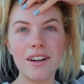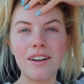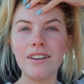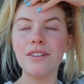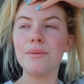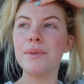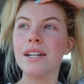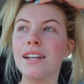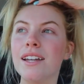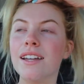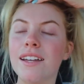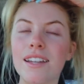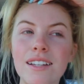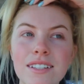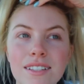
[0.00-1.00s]

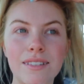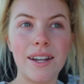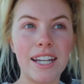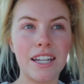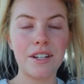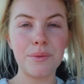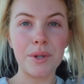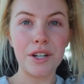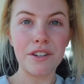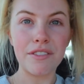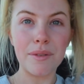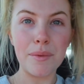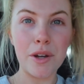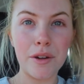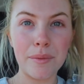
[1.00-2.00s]
home so I can work
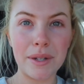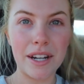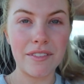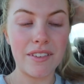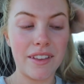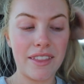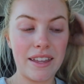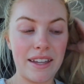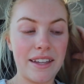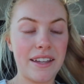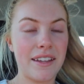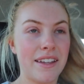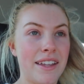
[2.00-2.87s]
from home and everything,